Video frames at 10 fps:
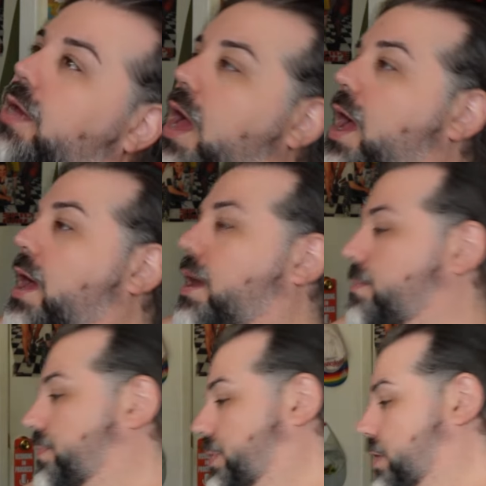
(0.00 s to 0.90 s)

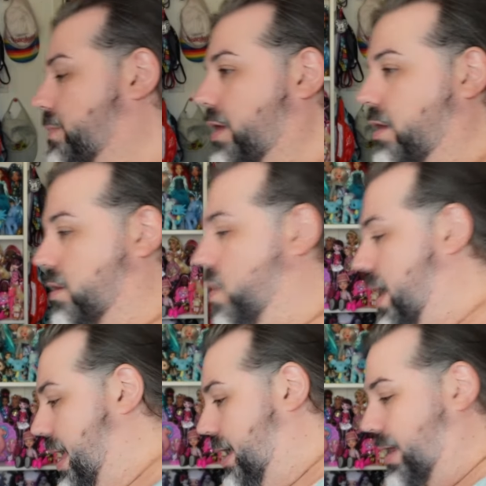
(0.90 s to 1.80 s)
um, let me go
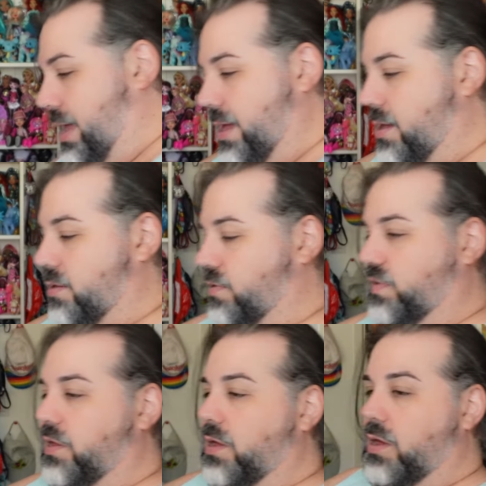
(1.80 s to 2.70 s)
ahead and
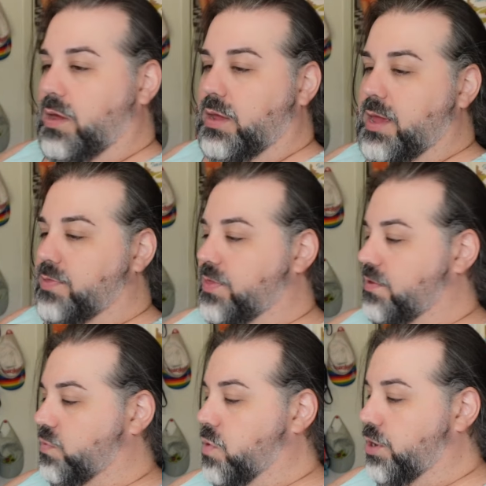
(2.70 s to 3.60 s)
get
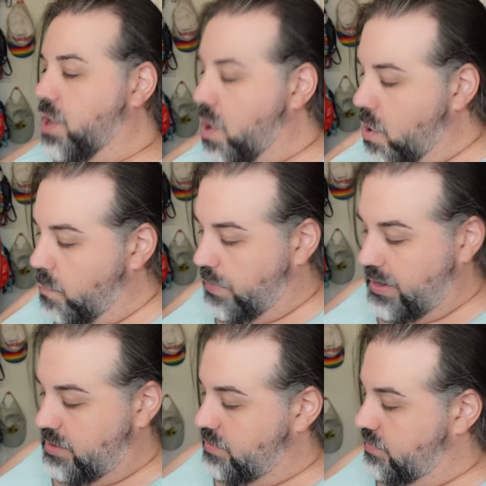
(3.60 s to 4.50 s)
this one
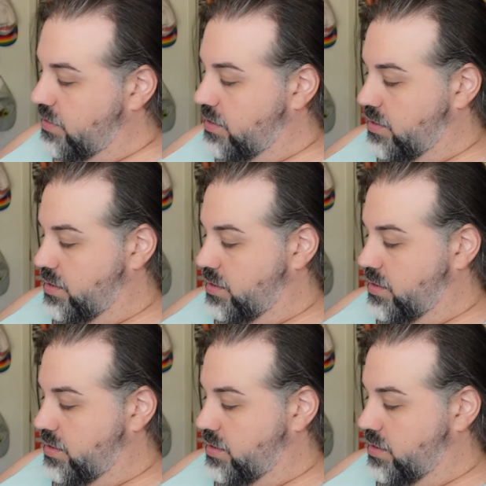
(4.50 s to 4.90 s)
opened.